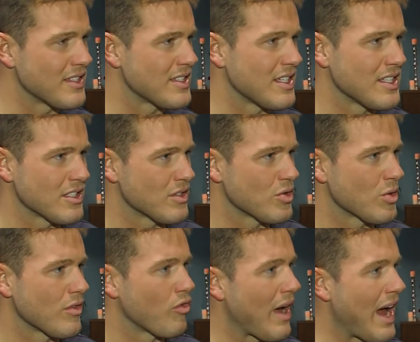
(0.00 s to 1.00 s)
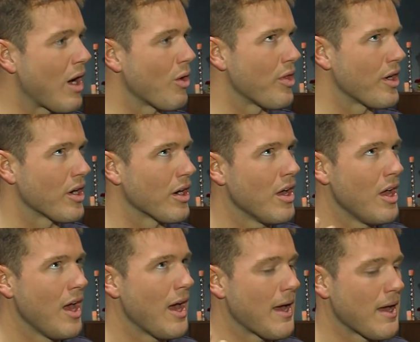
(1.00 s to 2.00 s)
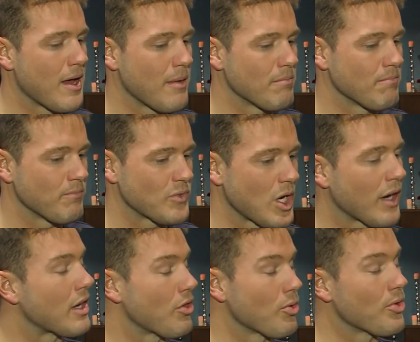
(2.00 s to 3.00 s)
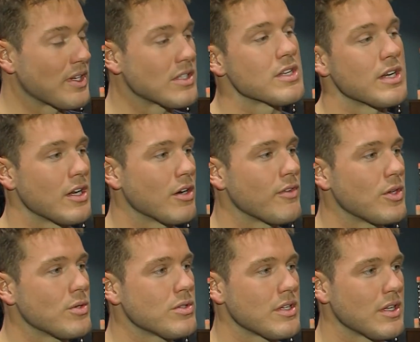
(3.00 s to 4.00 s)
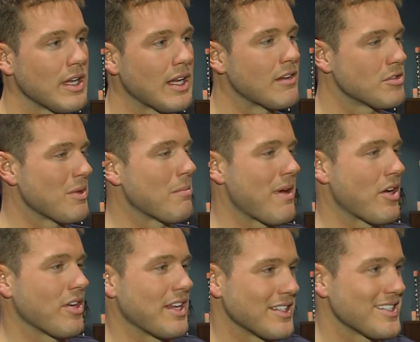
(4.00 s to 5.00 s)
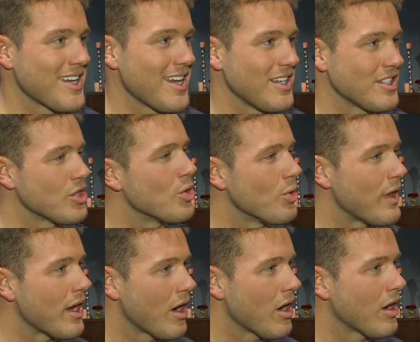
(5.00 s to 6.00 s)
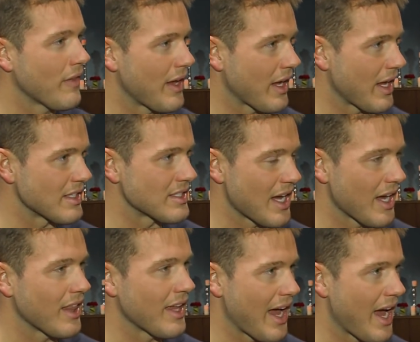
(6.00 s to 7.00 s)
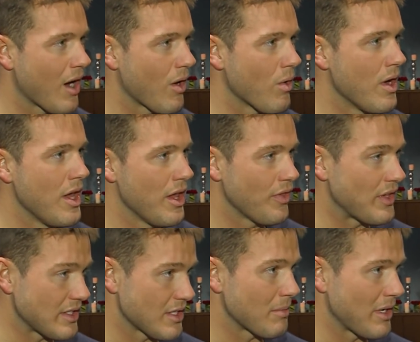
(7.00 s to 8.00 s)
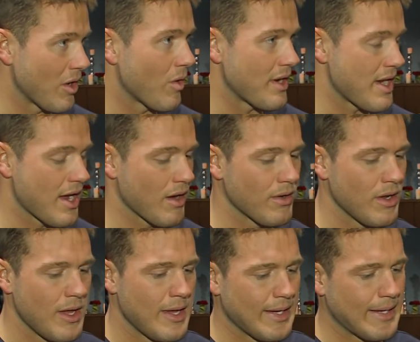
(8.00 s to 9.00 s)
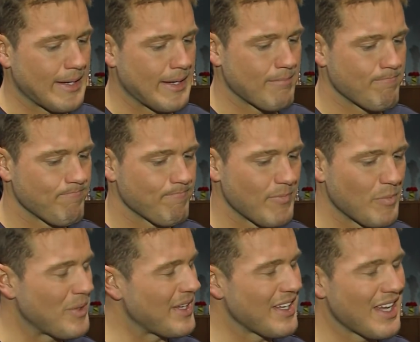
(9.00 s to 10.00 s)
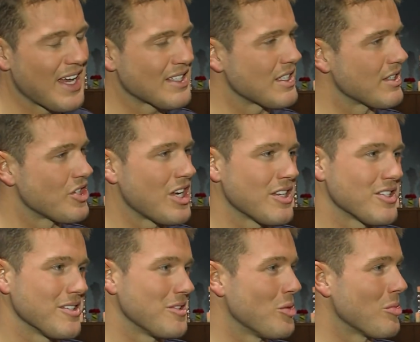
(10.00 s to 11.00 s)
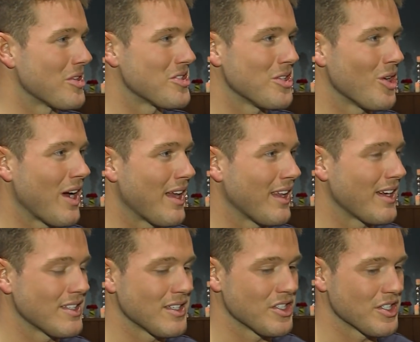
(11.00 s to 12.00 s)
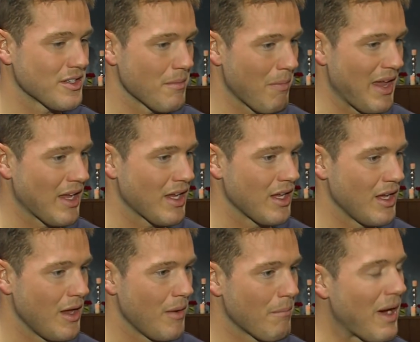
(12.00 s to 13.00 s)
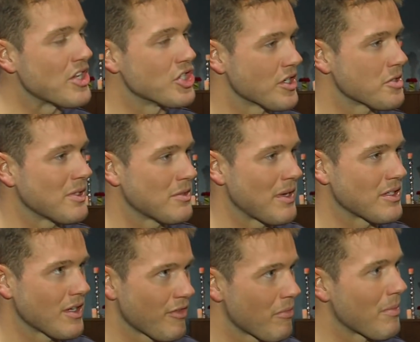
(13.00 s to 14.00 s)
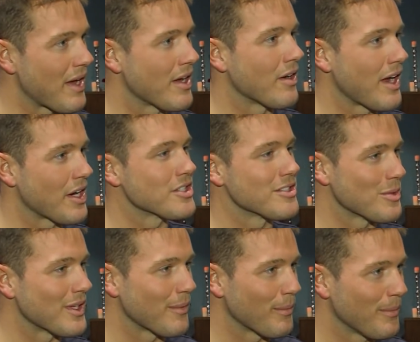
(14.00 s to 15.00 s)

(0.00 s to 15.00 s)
the scenes and sort of how they're um, talking through things in interviews, it gives me a better insight to who they are and like exactly how things have been going down. Um, but it hasn't changed it too much. You know, I like to just make my judgments based off of my interactions with them.